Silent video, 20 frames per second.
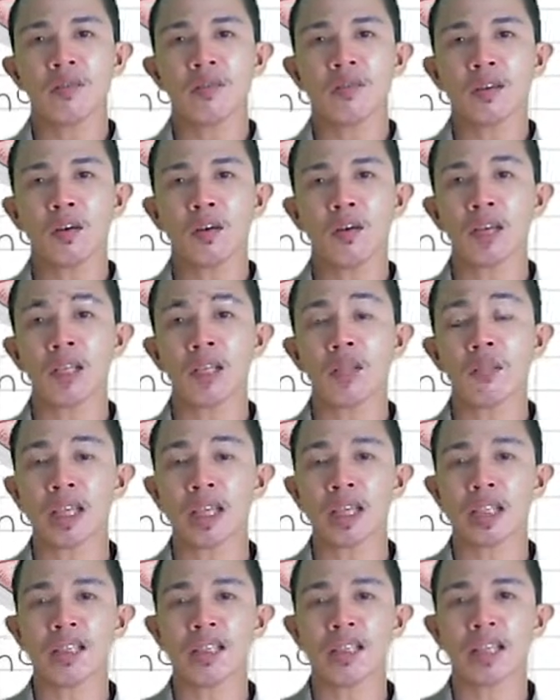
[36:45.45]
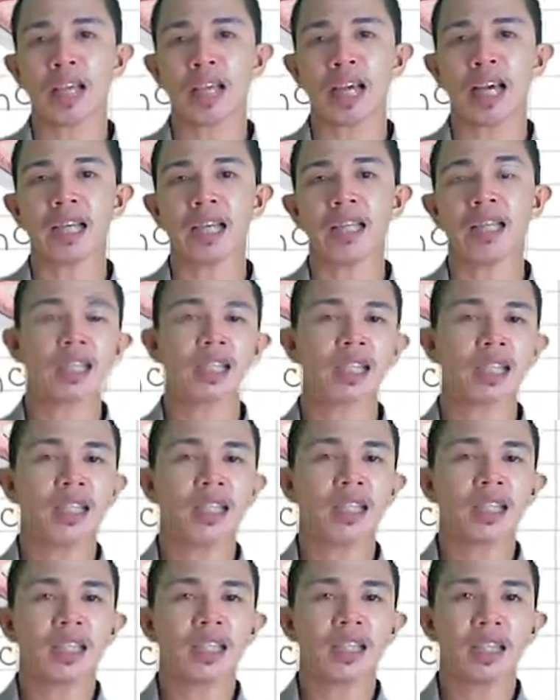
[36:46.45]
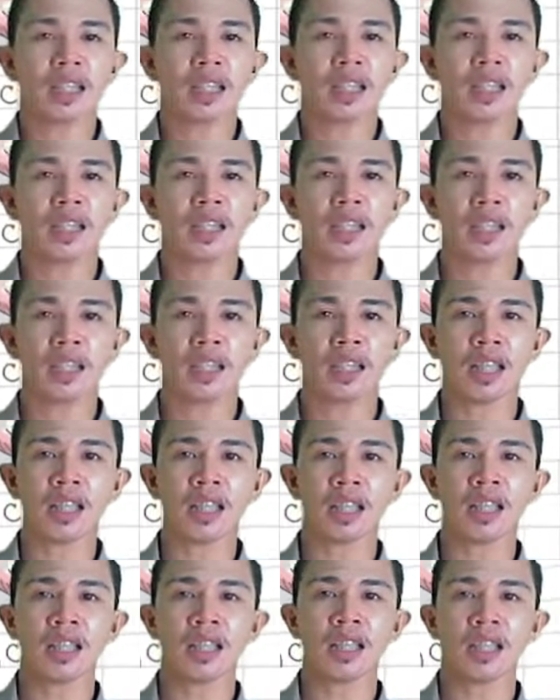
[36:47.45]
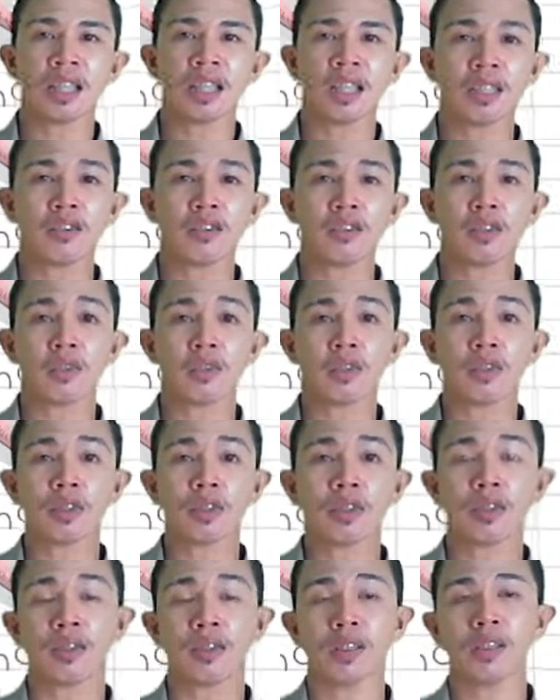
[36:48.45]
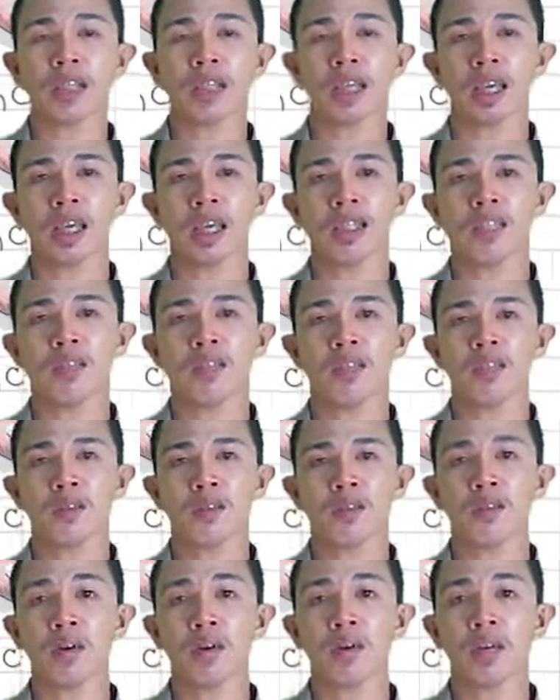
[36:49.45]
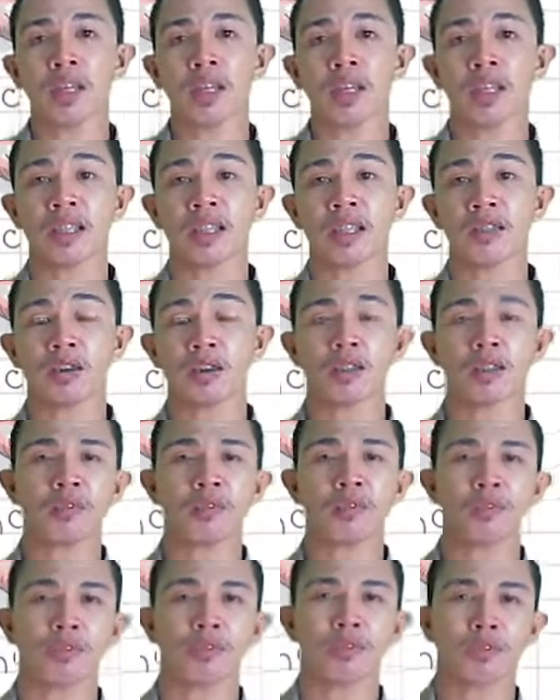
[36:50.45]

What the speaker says: only means that the distribution is more heterogeneous.